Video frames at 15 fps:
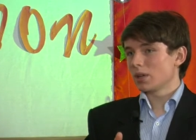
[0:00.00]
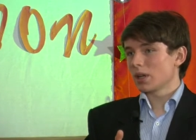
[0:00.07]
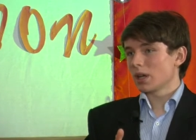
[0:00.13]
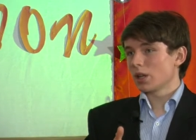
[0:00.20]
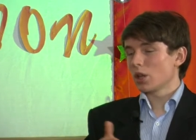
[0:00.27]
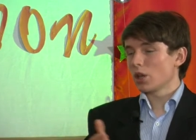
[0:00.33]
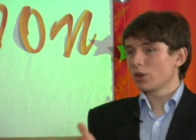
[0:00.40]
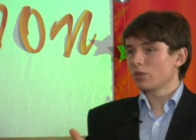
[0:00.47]
a
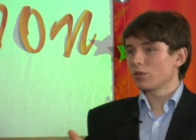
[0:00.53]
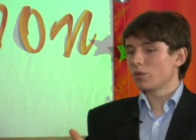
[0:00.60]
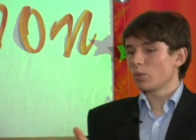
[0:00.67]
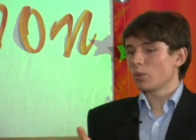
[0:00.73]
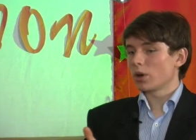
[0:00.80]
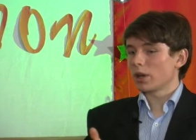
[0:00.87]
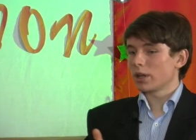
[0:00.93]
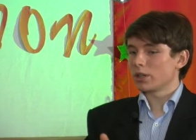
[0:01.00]
lot of
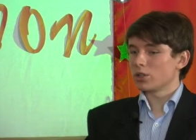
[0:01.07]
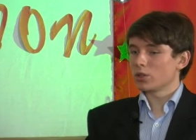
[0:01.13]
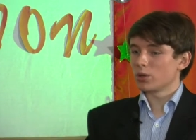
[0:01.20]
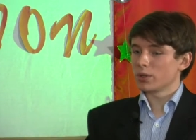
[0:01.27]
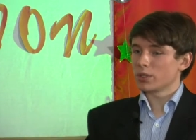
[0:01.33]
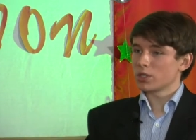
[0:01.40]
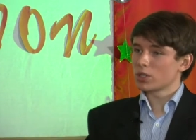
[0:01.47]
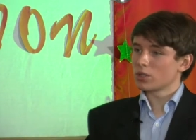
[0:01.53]
what I
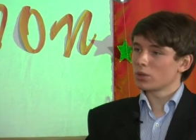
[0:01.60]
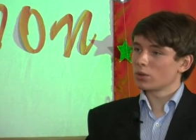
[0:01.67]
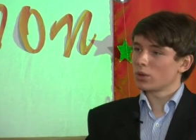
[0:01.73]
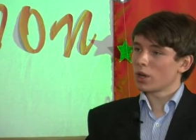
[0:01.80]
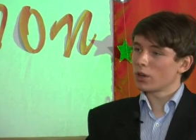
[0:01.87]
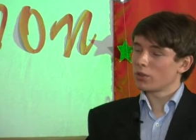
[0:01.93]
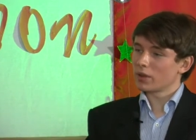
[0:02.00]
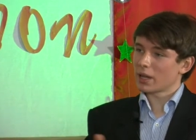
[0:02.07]
do at school
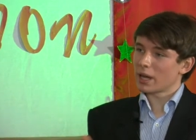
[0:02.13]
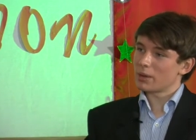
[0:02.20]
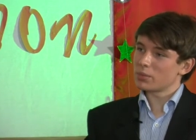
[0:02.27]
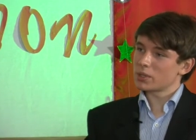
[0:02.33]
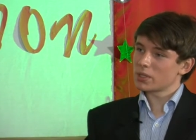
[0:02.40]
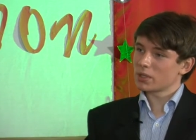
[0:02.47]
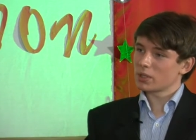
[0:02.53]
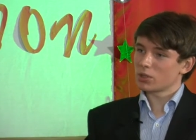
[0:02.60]

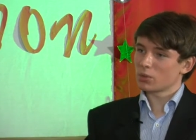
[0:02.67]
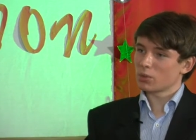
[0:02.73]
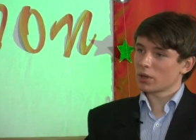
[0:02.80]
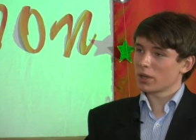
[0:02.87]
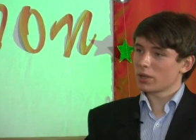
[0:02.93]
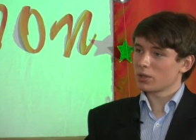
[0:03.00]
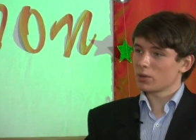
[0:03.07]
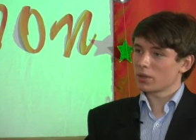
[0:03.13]
overlaps to what
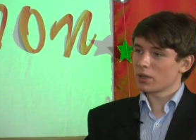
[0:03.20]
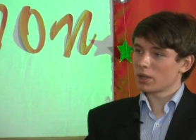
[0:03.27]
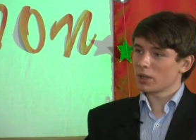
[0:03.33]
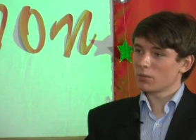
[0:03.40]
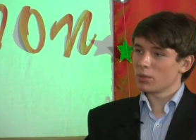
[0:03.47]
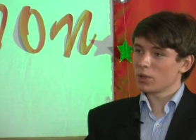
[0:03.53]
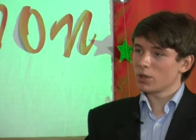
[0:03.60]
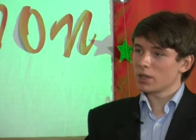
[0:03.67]
I do in the
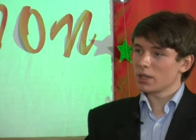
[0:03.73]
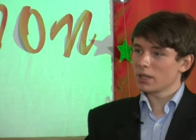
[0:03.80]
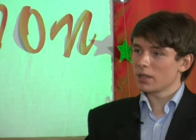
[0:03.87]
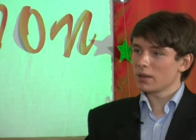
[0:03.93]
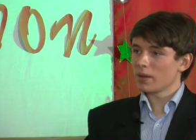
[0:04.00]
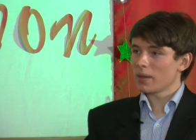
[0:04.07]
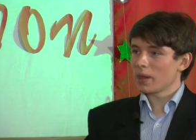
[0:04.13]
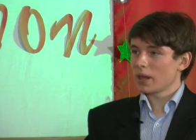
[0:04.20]

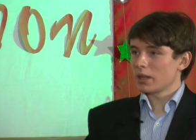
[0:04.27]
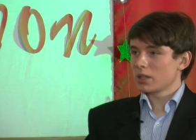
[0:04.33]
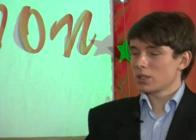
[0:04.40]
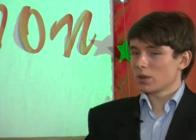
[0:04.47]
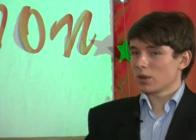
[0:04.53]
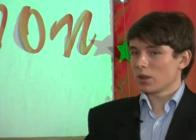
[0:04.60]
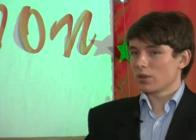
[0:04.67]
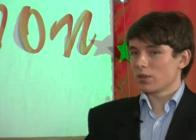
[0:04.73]
community.
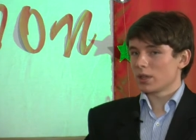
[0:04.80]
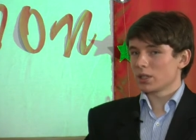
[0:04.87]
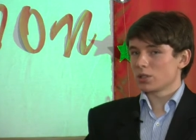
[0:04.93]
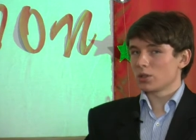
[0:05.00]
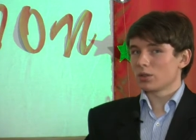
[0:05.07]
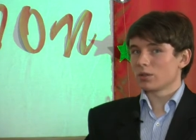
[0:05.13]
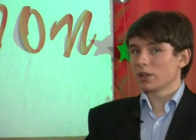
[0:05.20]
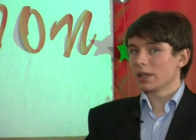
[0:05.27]
So a lot of the
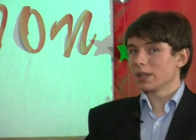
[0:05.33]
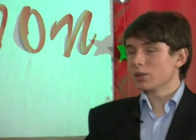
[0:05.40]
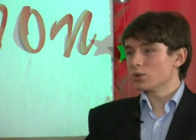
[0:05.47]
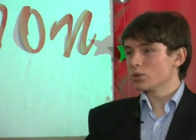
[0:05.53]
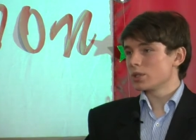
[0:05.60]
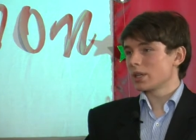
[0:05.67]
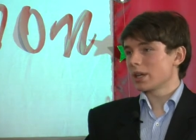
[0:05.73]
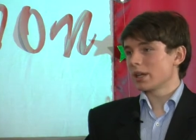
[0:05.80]
sort of
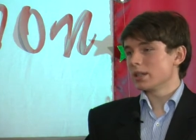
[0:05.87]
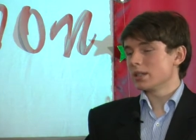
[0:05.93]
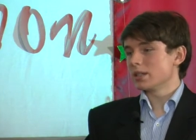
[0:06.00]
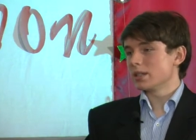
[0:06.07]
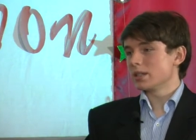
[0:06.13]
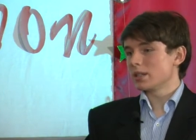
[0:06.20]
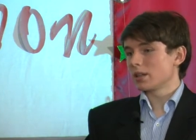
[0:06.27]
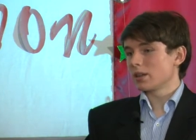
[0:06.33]
legal
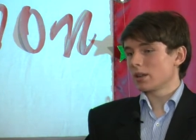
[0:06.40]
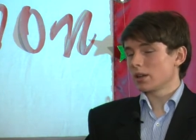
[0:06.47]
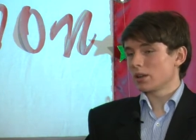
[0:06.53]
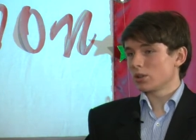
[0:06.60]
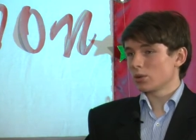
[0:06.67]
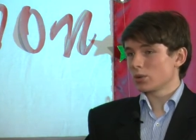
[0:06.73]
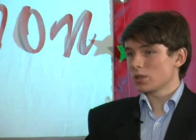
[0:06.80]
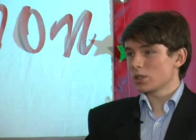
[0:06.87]
studies that I
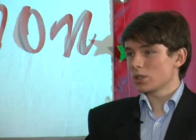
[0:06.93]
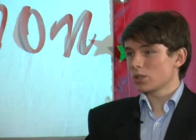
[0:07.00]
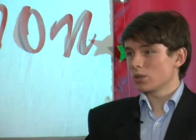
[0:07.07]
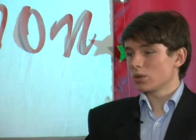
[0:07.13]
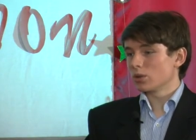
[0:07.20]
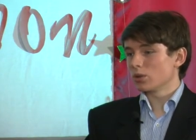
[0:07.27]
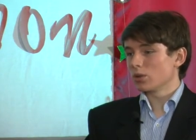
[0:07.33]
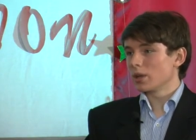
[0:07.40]
do at
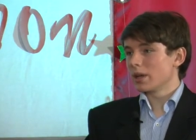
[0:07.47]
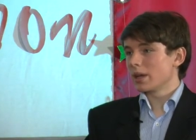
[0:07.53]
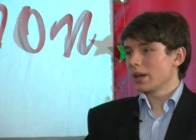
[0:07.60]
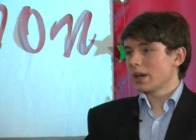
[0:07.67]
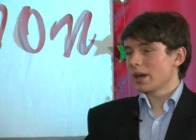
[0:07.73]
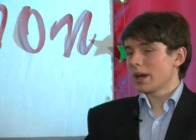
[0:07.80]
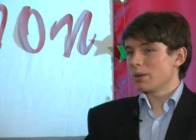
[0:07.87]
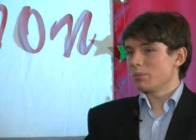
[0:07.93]
school
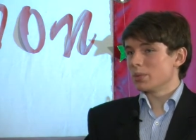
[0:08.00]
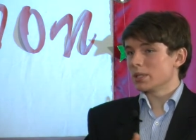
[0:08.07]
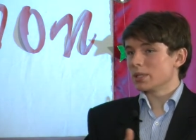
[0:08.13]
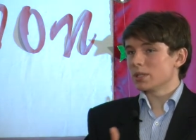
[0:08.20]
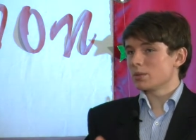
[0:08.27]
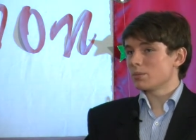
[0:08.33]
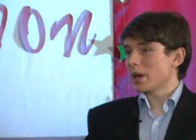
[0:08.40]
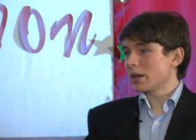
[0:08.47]
and
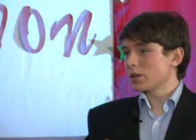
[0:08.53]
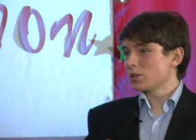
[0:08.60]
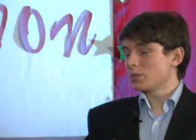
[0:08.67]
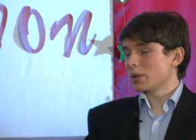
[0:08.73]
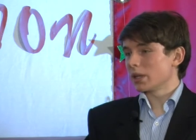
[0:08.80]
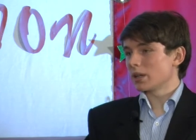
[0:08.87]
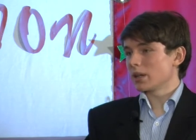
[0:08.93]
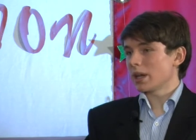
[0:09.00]
business
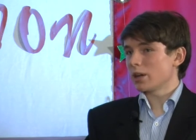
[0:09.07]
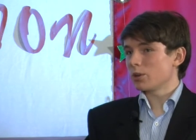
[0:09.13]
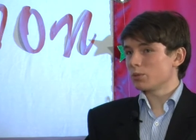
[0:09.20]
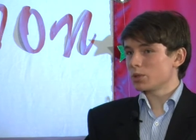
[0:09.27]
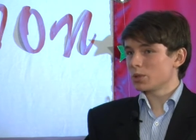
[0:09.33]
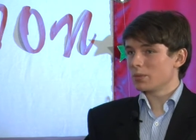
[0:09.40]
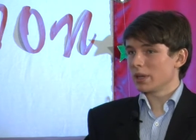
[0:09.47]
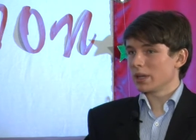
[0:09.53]
management
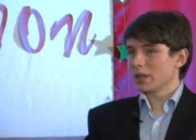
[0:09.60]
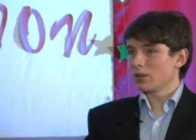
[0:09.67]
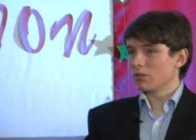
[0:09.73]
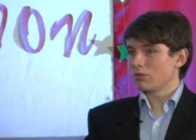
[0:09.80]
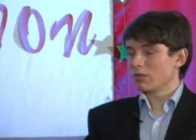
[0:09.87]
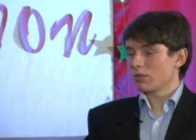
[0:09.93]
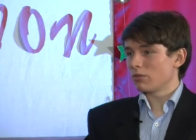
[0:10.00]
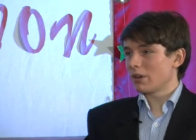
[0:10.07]
helps me
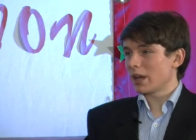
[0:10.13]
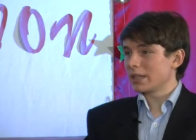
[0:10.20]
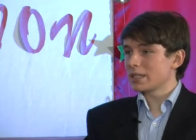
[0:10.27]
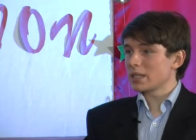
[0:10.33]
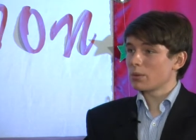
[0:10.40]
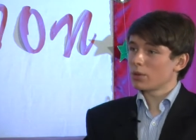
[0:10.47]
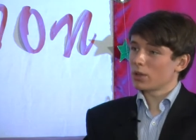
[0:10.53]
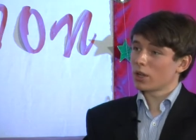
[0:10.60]
run
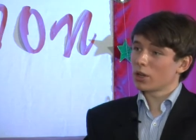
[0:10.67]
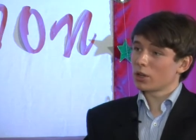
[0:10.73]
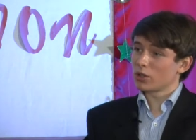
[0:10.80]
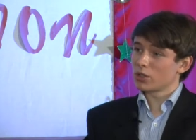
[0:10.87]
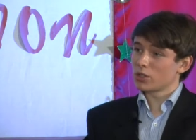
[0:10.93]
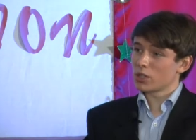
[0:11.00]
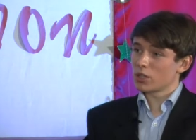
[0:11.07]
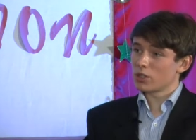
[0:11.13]
some of the
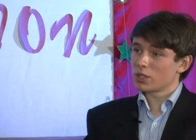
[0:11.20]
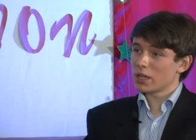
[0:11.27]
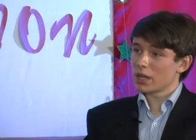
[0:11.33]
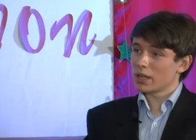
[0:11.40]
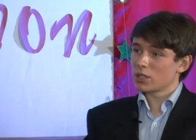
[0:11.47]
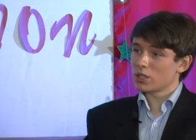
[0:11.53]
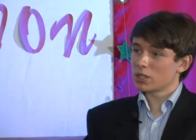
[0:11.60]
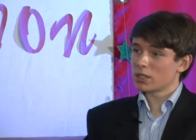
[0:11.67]
local
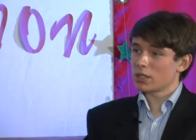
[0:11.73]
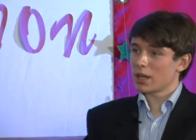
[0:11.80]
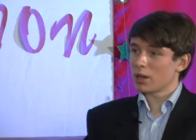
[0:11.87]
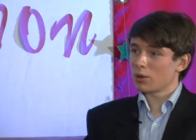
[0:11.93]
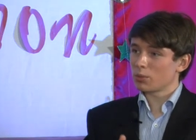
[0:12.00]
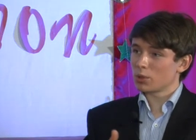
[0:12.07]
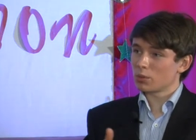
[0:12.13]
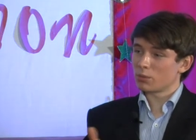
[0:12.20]
associations and
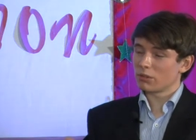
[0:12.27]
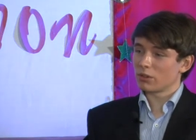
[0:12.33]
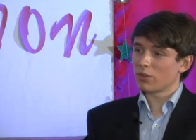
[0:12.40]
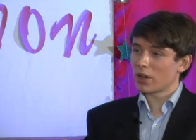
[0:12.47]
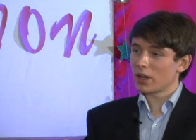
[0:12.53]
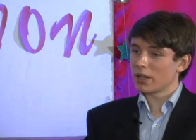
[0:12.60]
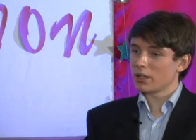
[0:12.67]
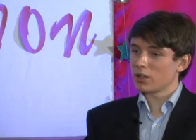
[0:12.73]
help to
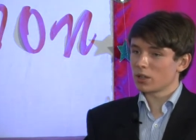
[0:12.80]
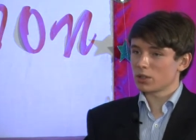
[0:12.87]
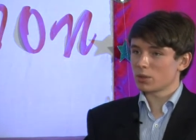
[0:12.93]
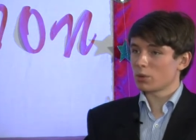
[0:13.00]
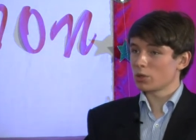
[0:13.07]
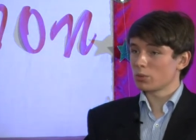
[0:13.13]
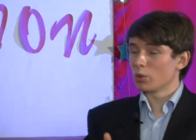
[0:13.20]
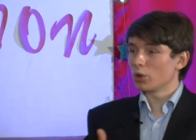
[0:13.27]
provide, I
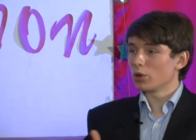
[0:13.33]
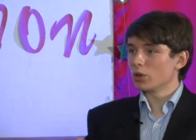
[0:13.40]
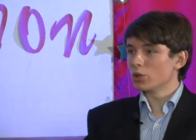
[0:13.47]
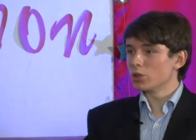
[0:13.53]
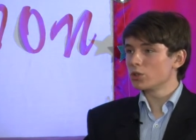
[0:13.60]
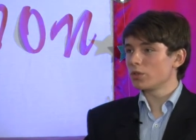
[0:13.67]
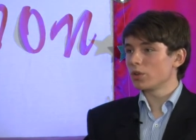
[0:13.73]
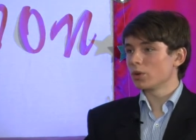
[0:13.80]
suppose, more
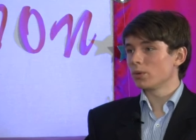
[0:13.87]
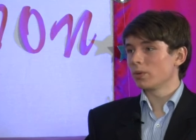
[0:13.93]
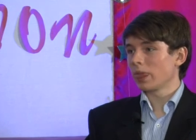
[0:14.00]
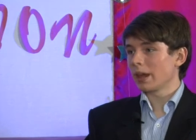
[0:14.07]
useful